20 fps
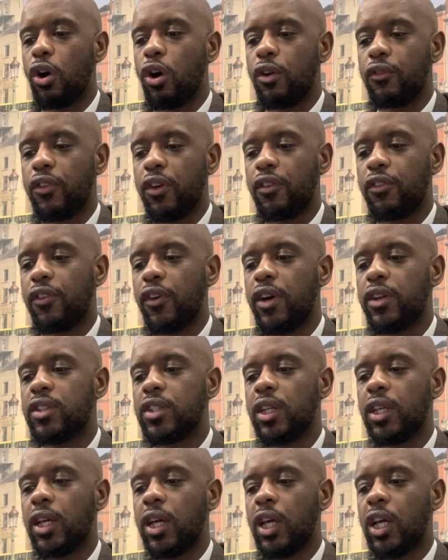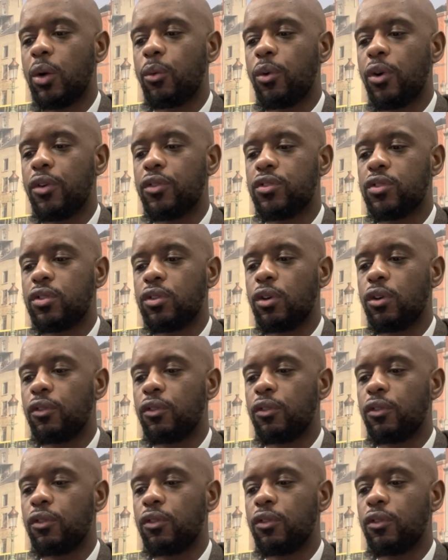of 13 gigawatts